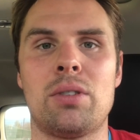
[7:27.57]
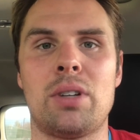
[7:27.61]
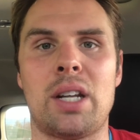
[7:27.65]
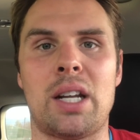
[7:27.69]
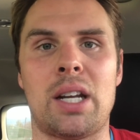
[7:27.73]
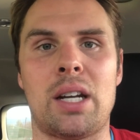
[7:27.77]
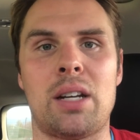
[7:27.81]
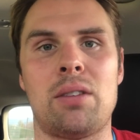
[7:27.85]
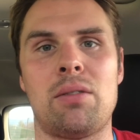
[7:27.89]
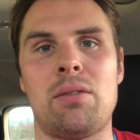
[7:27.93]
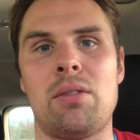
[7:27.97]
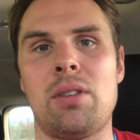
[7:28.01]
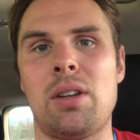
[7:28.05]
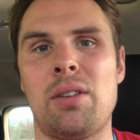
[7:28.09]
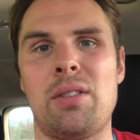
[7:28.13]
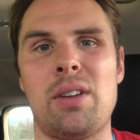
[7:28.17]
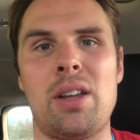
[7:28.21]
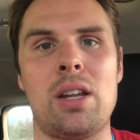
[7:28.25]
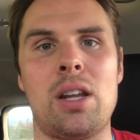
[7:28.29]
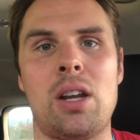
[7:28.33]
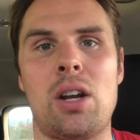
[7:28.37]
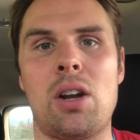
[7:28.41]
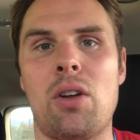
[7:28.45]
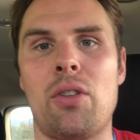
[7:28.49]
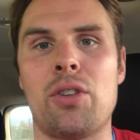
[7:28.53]
And
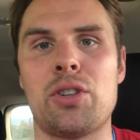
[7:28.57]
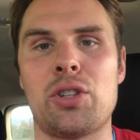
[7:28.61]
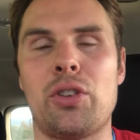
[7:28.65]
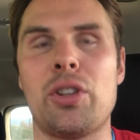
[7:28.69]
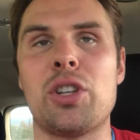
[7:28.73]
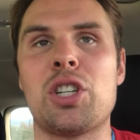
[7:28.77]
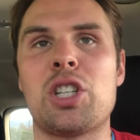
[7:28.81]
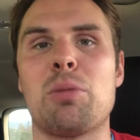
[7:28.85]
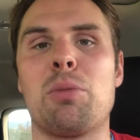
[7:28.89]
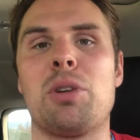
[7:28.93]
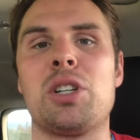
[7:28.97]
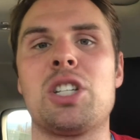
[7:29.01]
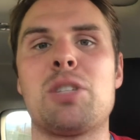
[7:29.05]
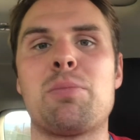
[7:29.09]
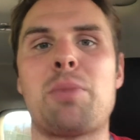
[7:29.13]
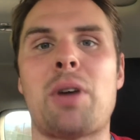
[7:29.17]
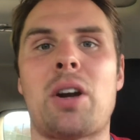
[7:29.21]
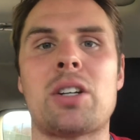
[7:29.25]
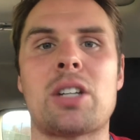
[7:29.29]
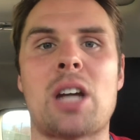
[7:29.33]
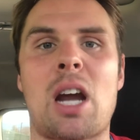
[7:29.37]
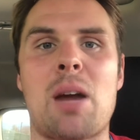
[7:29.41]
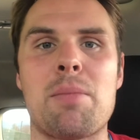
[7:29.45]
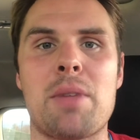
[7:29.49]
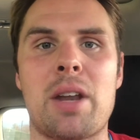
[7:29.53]
you know, there's only so much
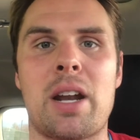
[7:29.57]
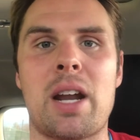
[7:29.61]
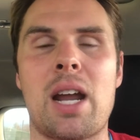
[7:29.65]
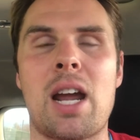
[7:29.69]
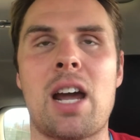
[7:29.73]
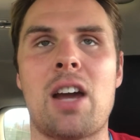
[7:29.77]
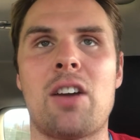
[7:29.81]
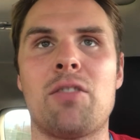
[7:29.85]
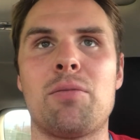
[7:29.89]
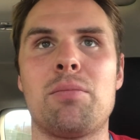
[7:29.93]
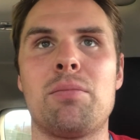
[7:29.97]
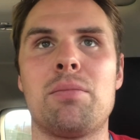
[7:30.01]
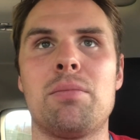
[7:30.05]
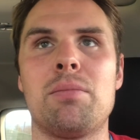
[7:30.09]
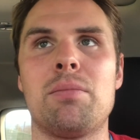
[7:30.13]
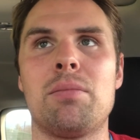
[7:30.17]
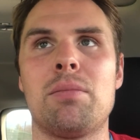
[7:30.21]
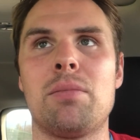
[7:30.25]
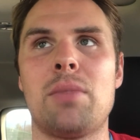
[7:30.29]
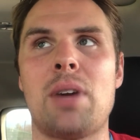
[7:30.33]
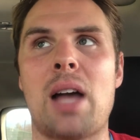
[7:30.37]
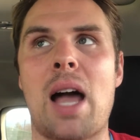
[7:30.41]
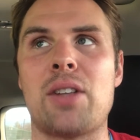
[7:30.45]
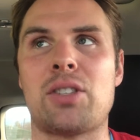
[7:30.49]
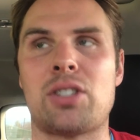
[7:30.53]
spare time that I have
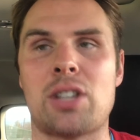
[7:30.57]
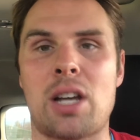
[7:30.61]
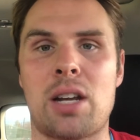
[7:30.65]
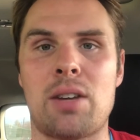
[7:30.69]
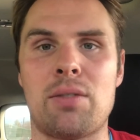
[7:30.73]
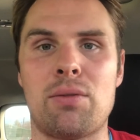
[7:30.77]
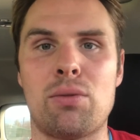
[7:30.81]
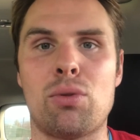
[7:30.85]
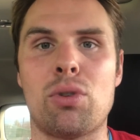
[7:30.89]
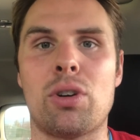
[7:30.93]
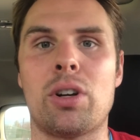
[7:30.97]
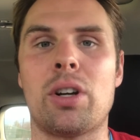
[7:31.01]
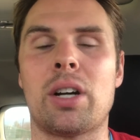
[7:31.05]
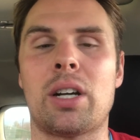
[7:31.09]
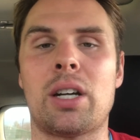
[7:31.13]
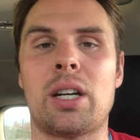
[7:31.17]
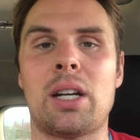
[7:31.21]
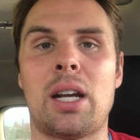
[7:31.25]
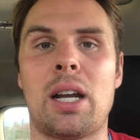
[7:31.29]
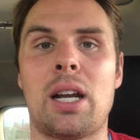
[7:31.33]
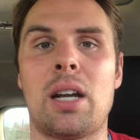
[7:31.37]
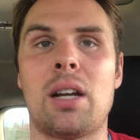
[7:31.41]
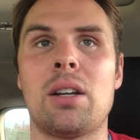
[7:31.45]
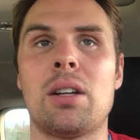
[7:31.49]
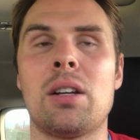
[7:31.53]
outside of work
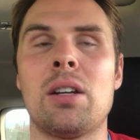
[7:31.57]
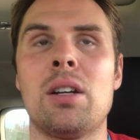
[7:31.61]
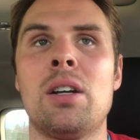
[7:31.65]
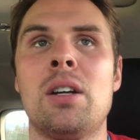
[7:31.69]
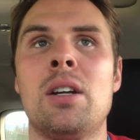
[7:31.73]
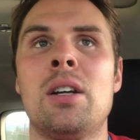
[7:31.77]
and